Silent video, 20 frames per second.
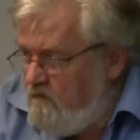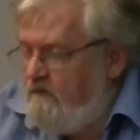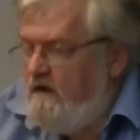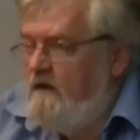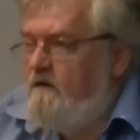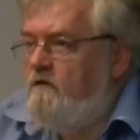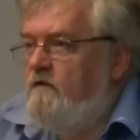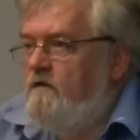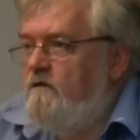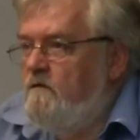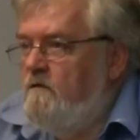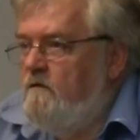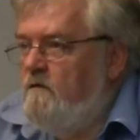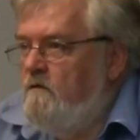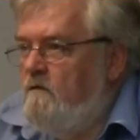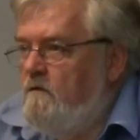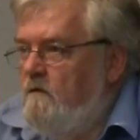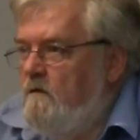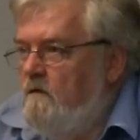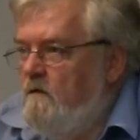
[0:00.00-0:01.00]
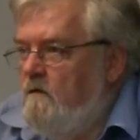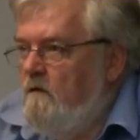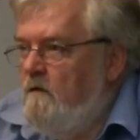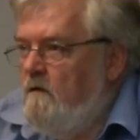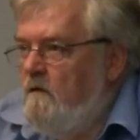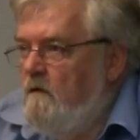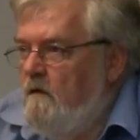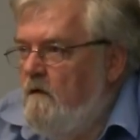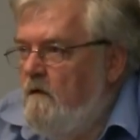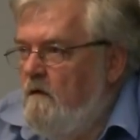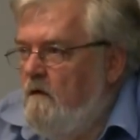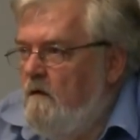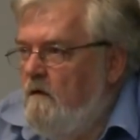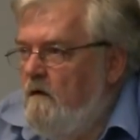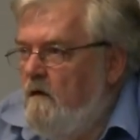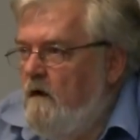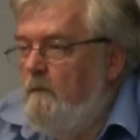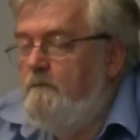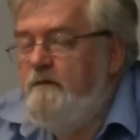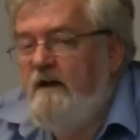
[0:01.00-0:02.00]
of it
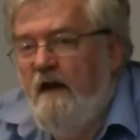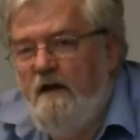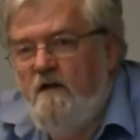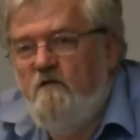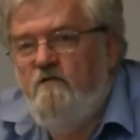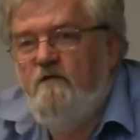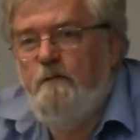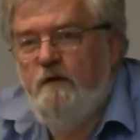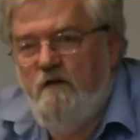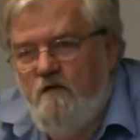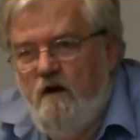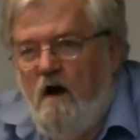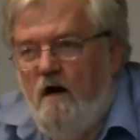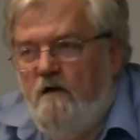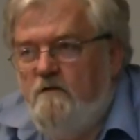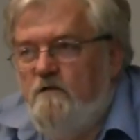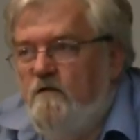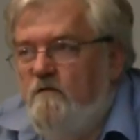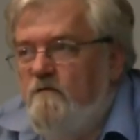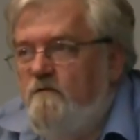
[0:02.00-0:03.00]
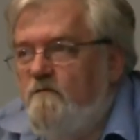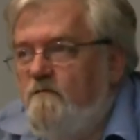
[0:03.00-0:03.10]
obtained from your doctor.